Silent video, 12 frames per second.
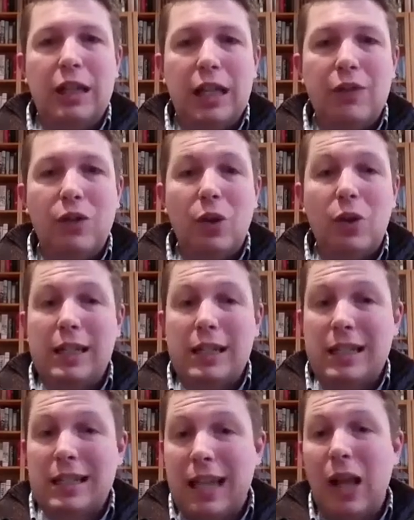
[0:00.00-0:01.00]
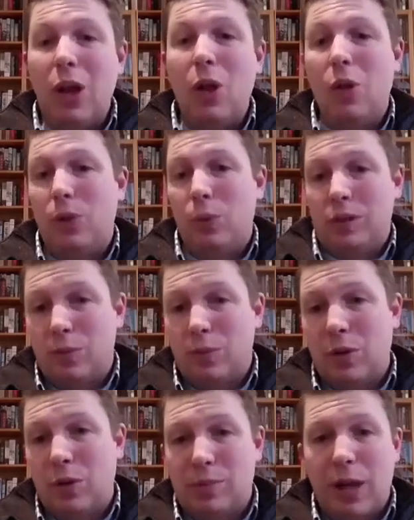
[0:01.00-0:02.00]
even though they didn't tell the
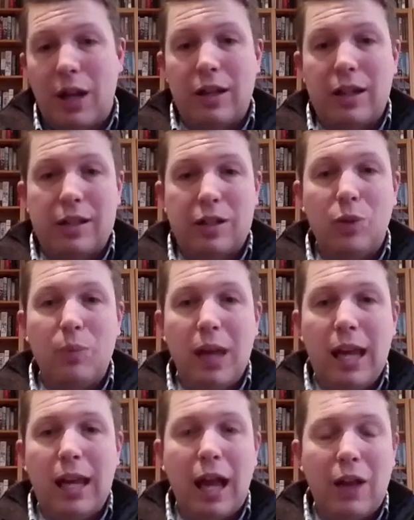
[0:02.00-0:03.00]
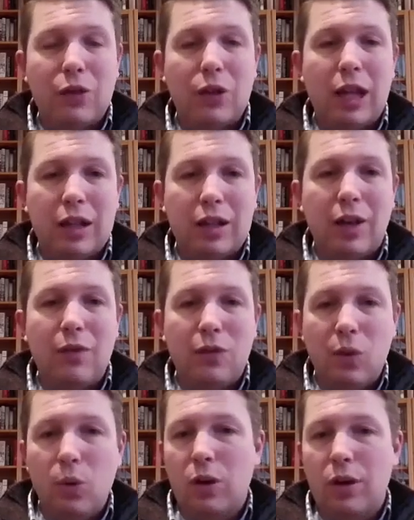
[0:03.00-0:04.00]
whistleblowers about it until May, after they had come
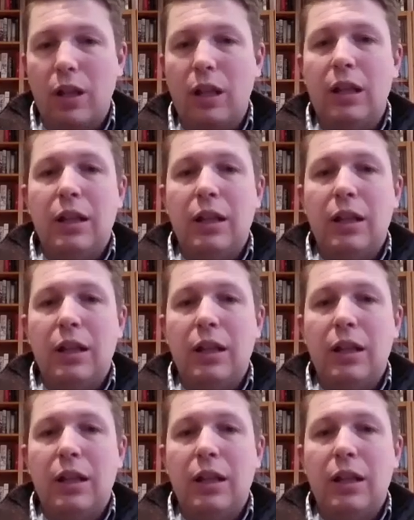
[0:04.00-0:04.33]
forward.